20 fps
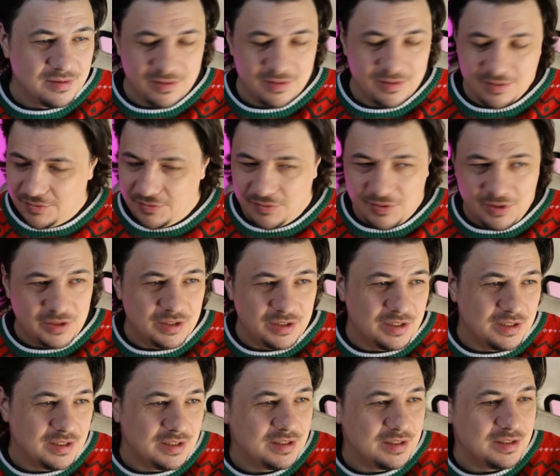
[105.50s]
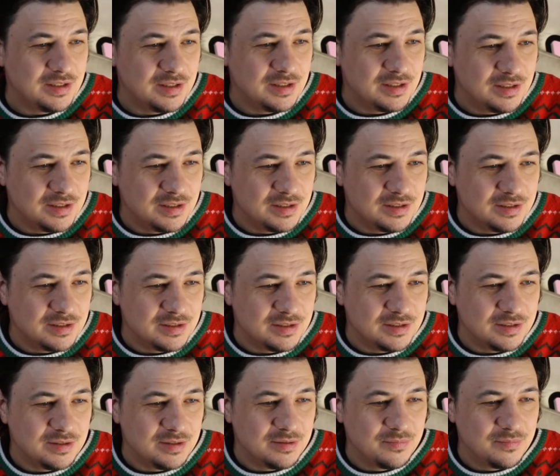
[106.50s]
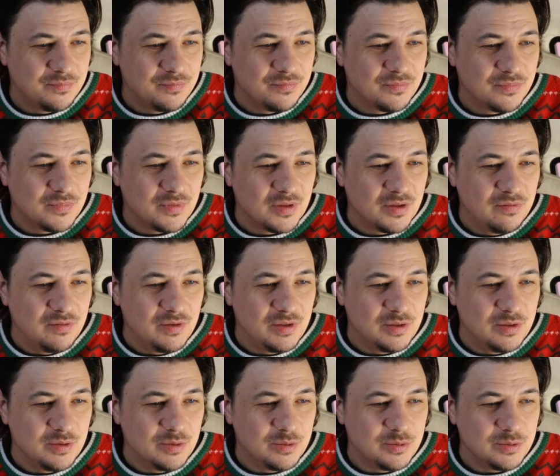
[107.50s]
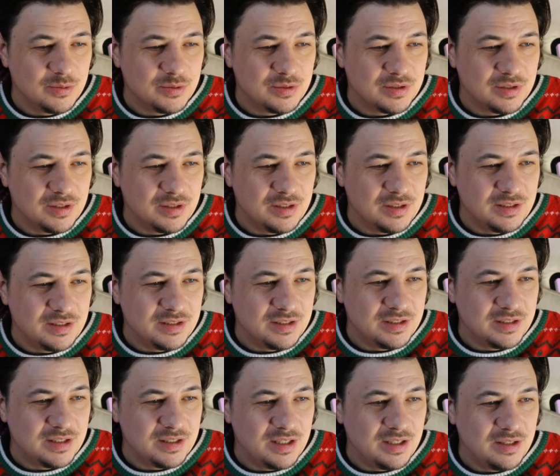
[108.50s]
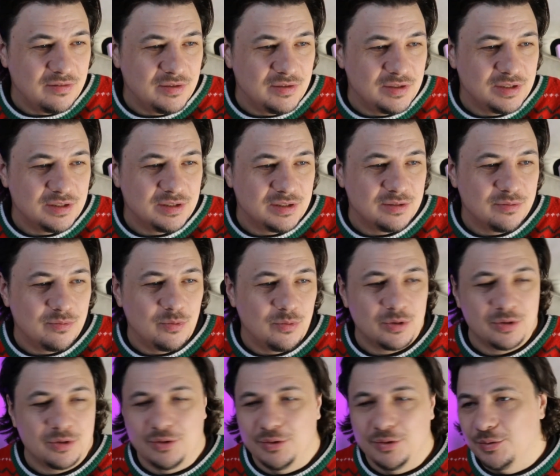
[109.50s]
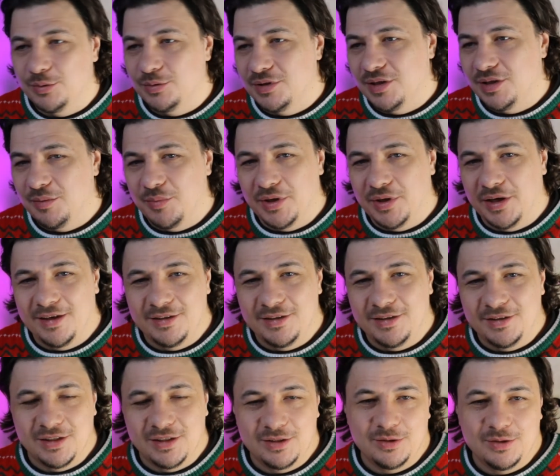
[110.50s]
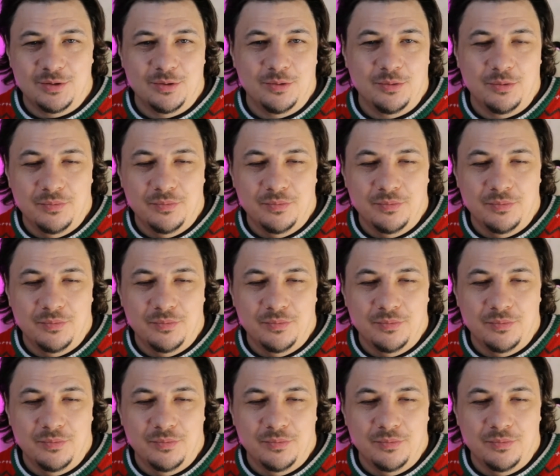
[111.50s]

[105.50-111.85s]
which is we used recently, which is WordNews API, just to